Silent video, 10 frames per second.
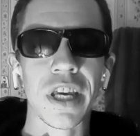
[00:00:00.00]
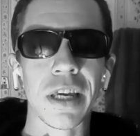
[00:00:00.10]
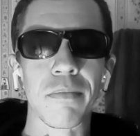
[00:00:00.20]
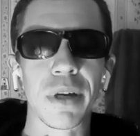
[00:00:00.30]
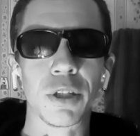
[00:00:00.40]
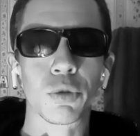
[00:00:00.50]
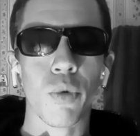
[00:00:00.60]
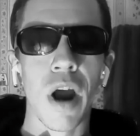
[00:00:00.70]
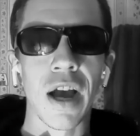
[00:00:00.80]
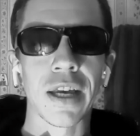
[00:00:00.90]
We can
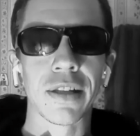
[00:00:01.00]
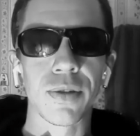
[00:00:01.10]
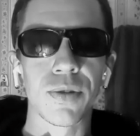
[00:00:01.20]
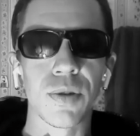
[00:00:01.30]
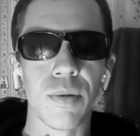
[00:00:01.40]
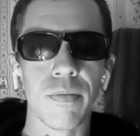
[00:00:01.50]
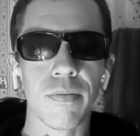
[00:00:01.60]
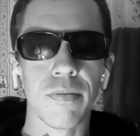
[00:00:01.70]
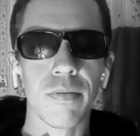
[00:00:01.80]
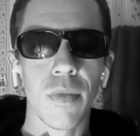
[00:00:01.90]
build rockets.